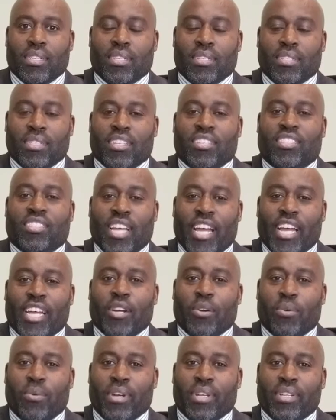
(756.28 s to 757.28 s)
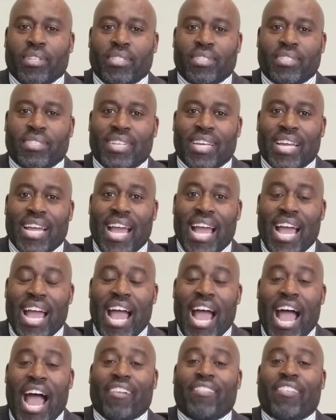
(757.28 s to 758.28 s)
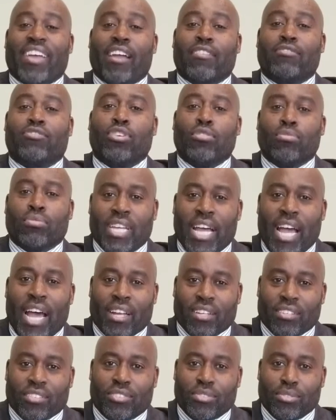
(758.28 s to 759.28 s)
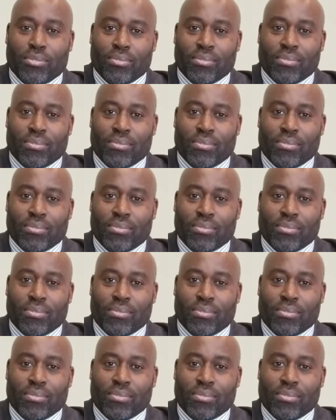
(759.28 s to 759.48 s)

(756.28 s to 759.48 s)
The second one, I gave 2 talents to.